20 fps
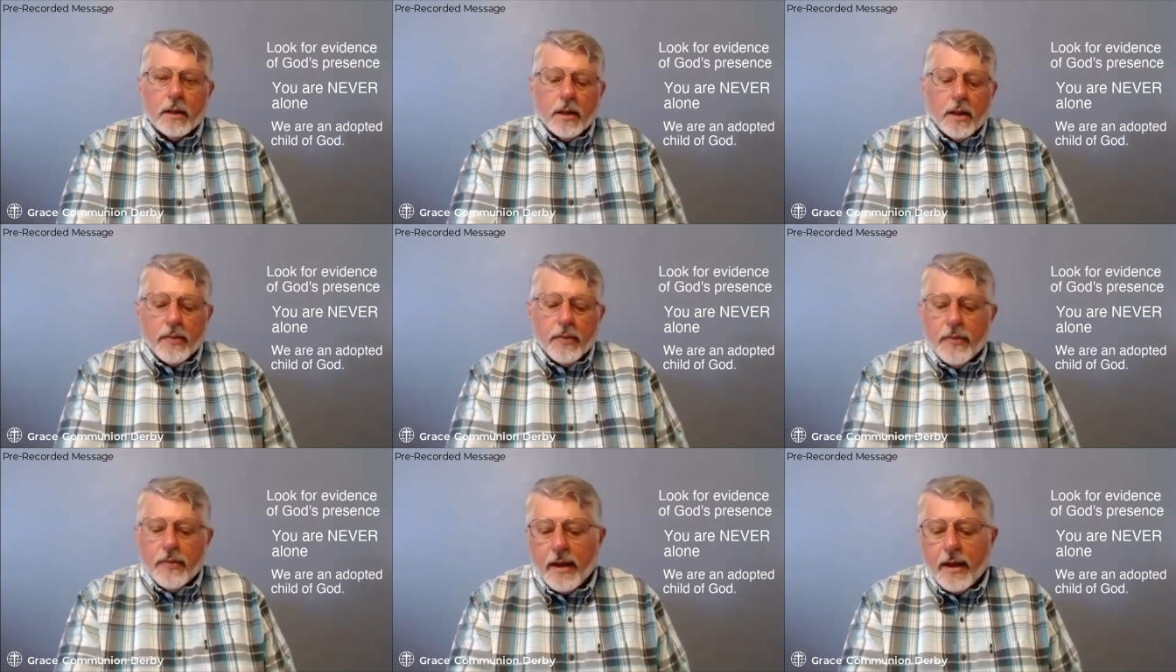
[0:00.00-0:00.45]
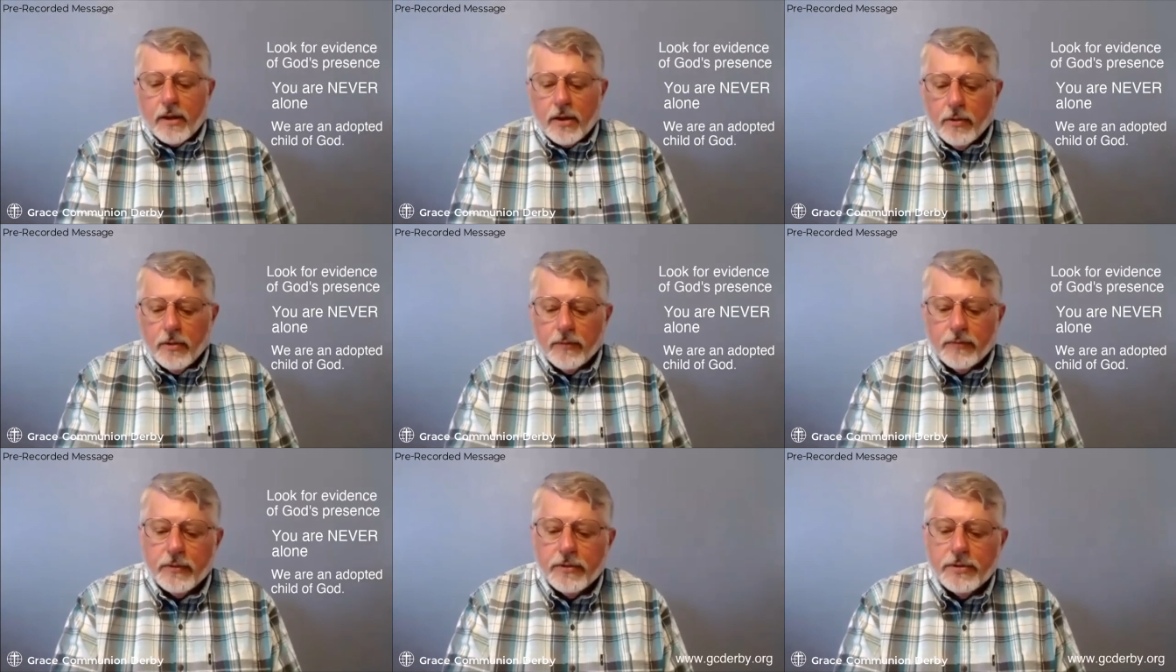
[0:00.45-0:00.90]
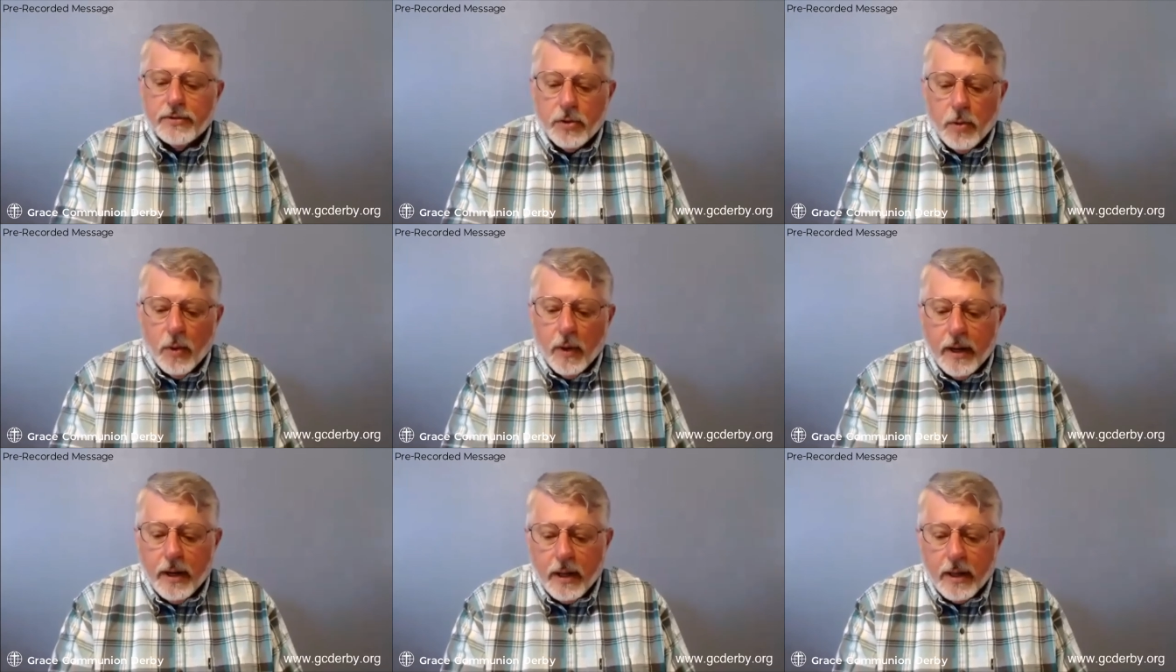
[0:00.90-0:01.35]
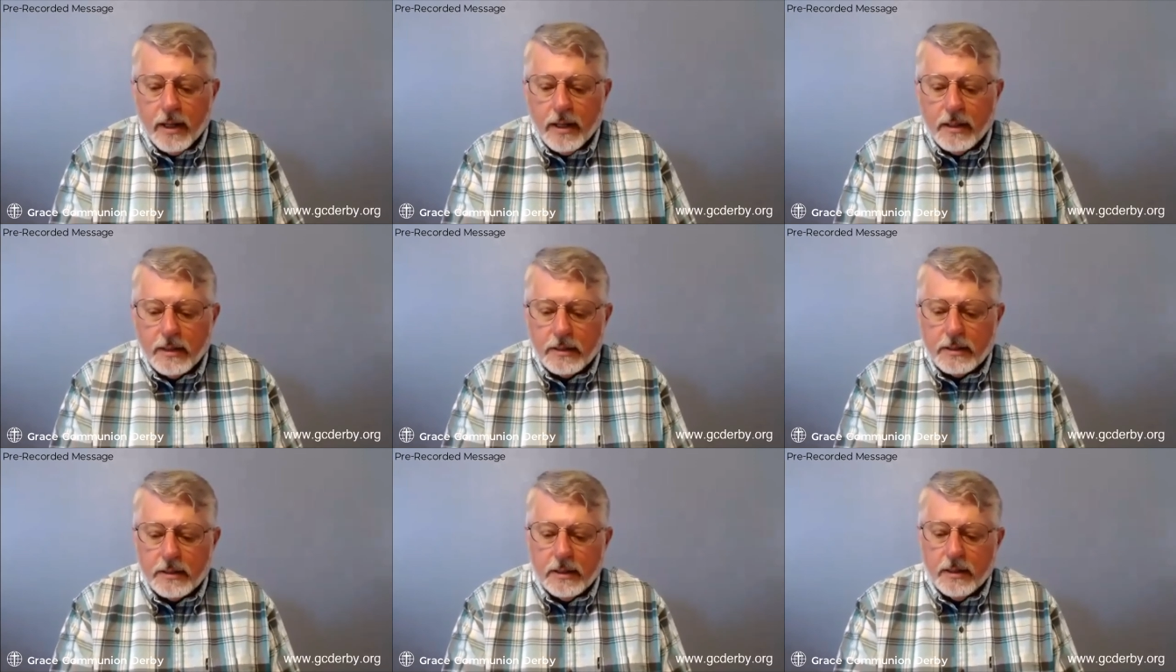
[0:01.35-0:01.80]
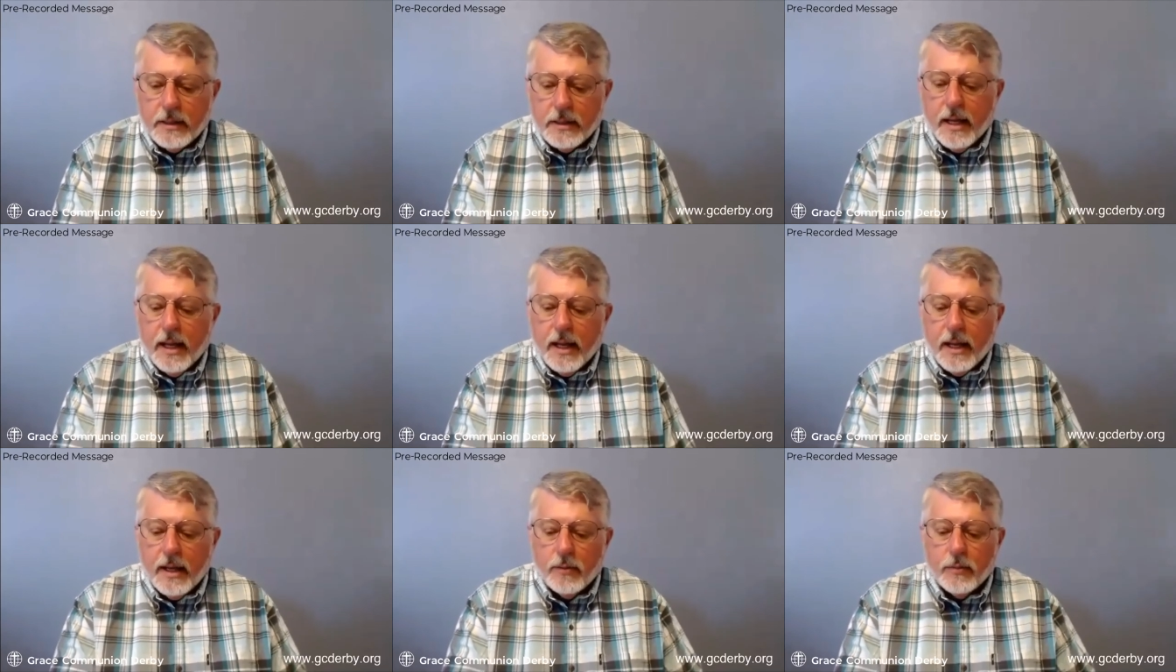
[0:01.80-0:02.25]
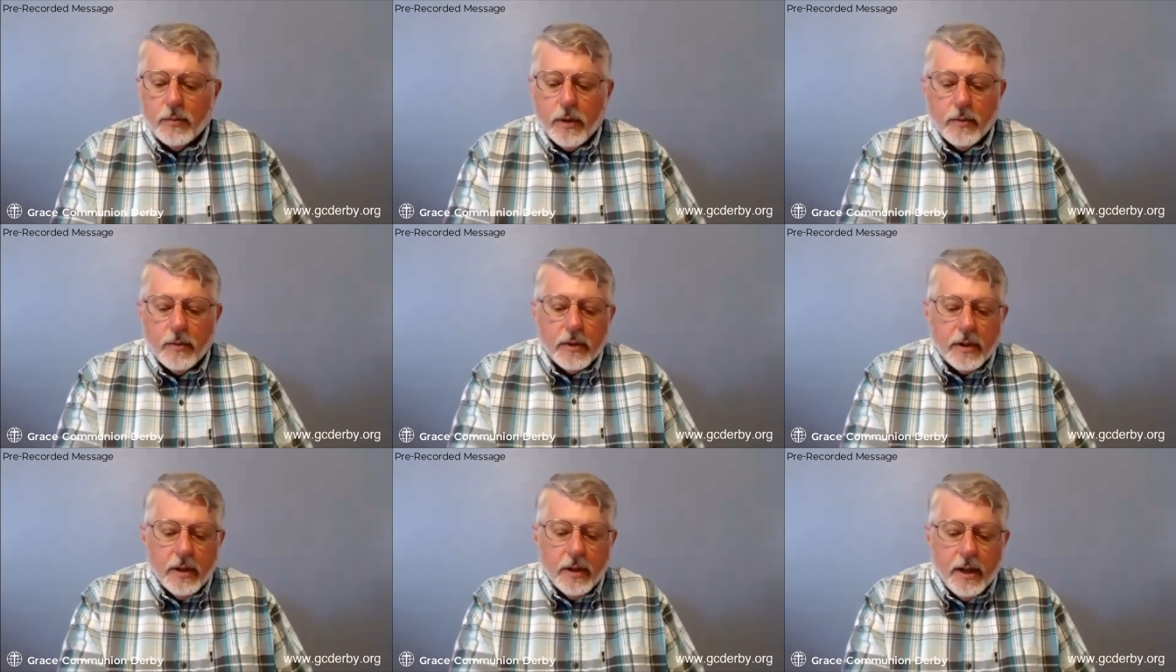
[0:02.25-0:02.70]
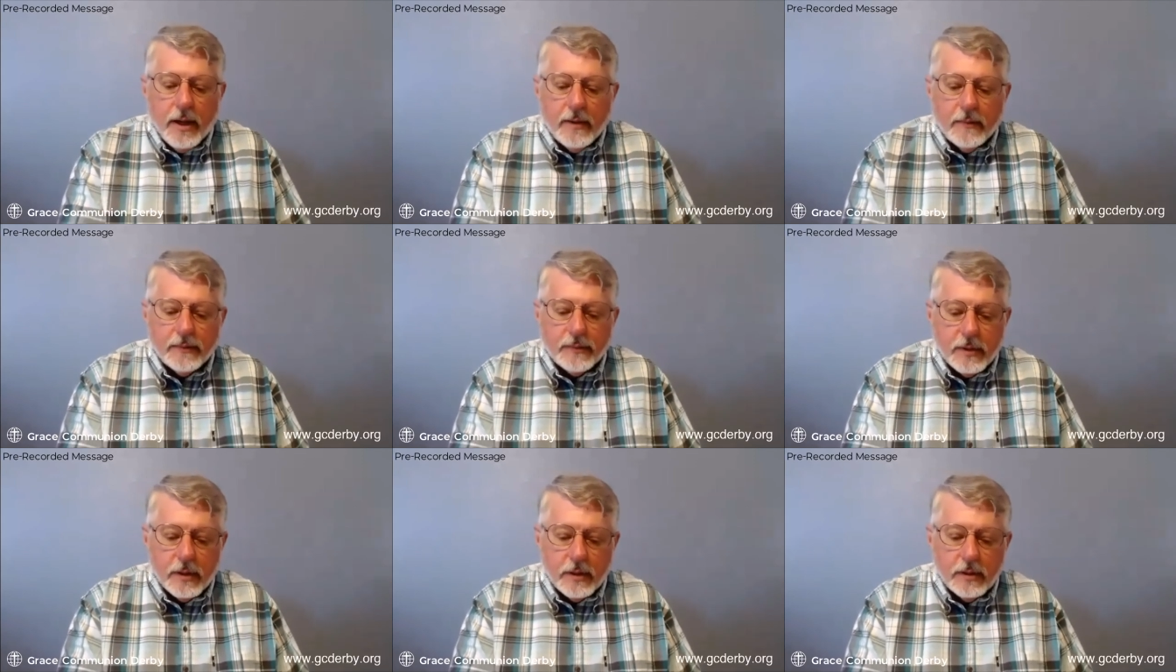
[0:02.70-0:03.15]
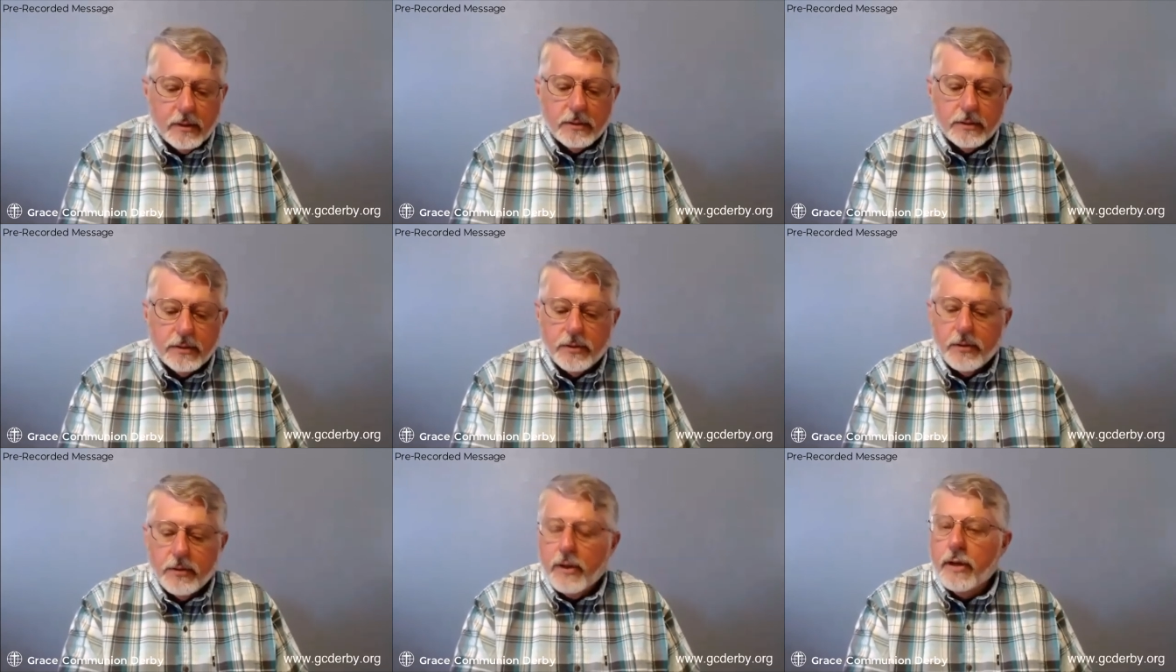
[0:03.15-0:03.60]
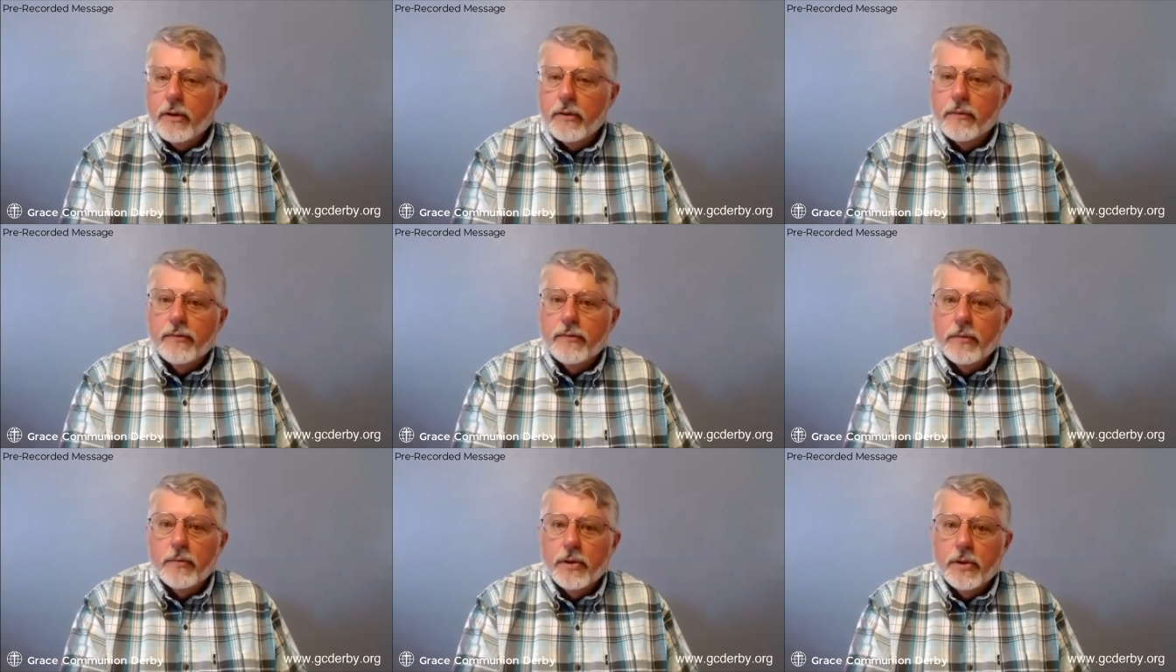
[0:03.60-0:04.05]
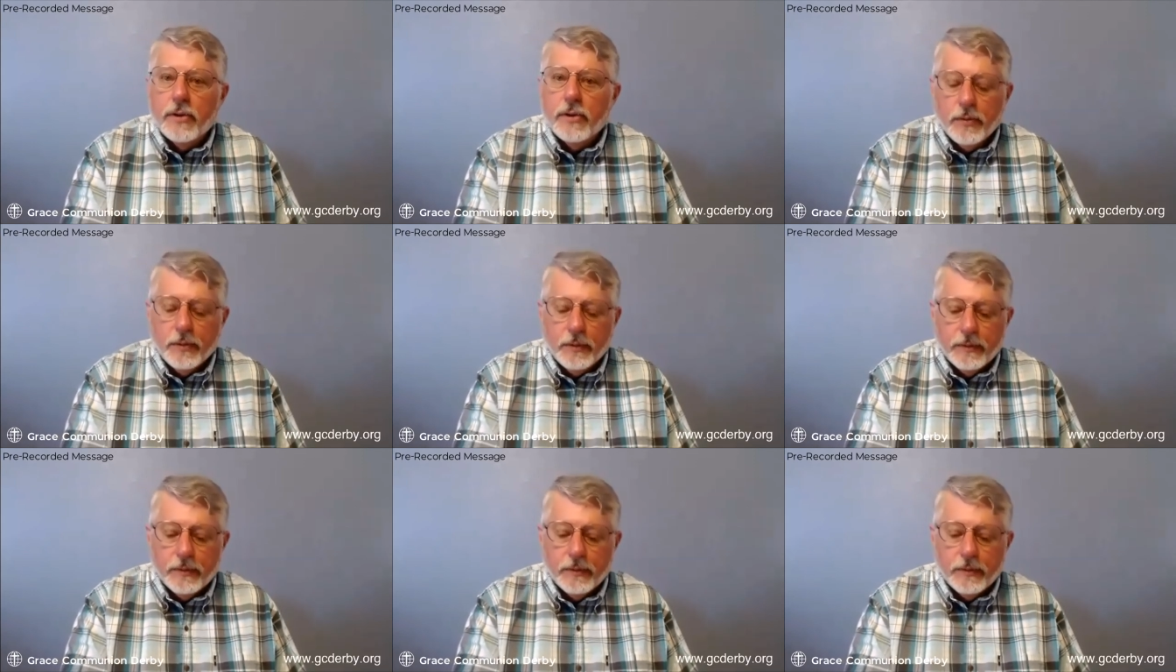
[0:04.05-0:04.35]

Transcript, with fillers: Thank you for joining us today. We would love to hear from you.